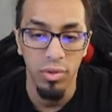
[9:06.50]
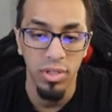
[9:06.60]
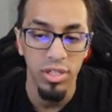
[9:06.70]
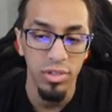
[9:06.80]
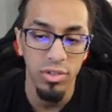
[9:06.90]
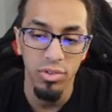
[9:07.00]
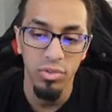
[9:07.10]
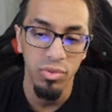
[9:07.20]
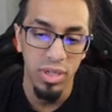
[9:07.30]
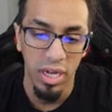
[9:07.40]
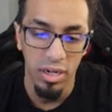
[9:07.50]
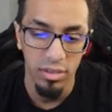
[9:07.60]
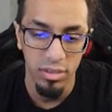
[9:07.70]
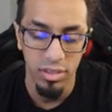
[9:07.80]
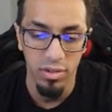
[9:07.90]
these are the 2 new
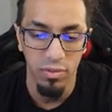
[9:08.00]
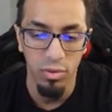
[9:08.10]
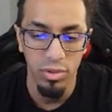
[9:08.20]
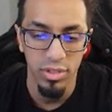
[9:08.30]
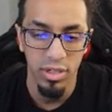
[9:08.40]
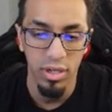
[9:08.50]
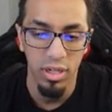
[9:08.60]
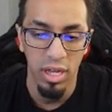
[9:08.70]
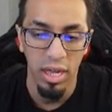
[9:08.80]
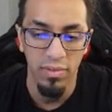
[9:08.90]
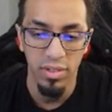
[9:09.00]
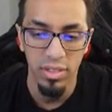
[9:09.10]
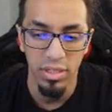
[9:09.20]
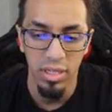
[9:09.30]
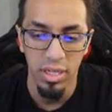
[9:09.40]
characters. And of course, they're going to
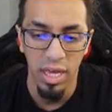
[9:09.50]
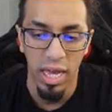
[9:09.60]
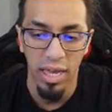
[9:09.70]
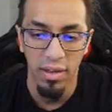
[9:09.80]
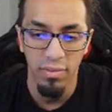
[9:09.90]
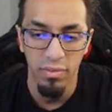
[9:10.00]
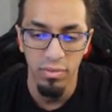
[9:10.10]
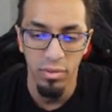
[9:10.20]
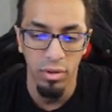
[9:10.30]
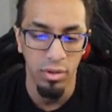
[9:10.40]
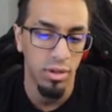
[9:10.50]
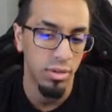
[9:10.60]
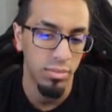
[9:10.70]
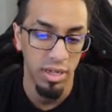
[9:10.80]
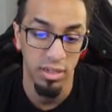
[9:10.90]
obviously have,
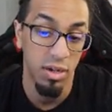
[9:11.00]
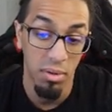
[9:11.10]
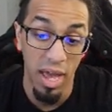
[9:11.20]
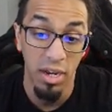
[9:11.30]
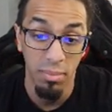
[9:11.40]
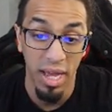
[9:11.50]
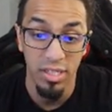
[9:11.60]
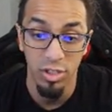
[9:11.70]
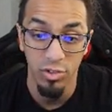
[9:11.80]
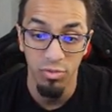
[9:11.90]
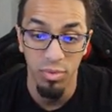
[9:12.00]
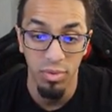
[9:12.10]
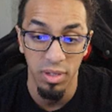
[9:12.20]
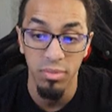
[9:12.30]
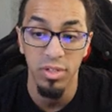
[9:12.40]
I'd imagine just from the
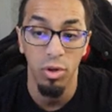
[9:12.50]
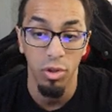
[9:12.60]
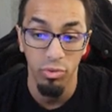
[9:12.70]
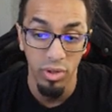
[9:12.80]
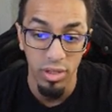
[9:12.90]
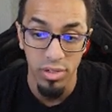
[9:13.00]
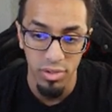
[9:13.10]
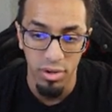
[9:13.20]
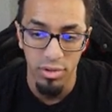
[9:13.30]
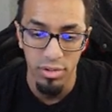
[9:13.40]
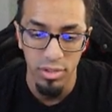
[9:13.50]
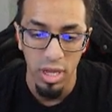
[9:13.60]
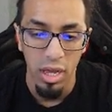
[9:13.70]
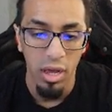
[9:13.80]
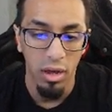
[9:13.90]
image, all 3 of the starters
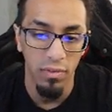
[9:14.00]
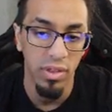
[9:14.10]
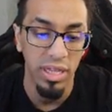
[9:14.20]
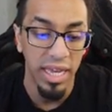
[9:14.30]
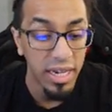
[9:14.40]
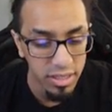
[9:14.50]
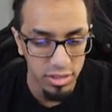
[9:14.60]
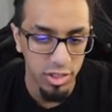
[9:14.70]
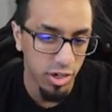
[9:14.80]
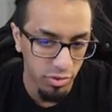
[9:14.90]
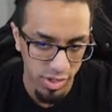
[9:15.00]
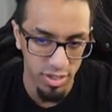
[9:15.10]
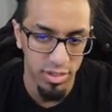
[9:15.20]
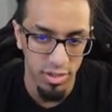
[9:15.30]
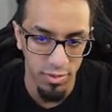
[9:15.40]
of the latest
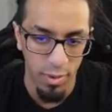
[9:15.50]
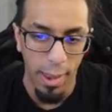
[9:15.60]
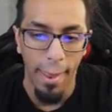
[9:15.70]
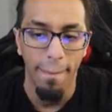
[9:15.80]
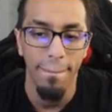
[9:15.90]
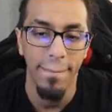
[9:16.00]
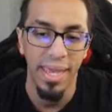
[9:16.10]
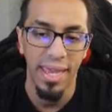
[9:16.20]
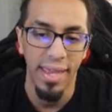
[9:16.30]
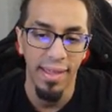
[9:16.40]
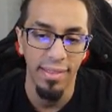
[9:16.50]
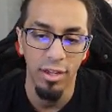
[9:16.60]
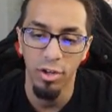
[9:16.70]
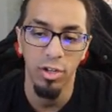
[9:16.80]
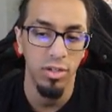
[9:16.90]
generation. And
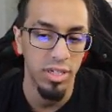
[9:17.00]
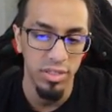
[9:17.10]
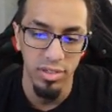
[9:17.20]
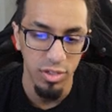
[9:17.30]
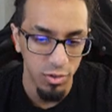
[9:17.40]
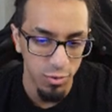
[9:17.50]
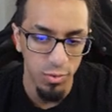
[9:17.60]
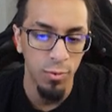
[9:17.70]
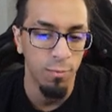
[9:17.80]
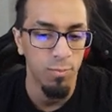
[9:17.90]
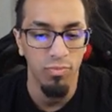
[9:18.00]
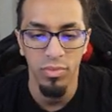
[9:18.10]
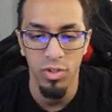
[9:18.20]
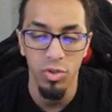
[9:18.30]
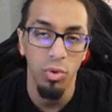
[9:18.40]
they're going to continue
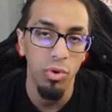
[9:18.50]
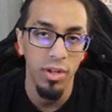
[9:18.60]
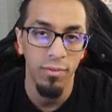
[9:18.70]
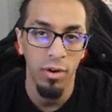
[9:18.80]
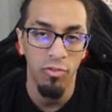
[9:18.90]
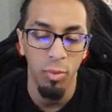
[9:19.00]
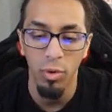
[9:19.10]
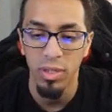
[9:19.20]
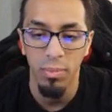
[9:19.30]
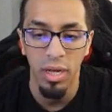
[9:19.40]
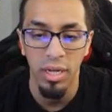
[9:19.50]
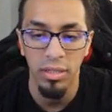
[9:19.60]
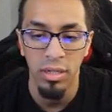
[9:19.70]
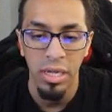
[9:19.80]
the story of Pokemon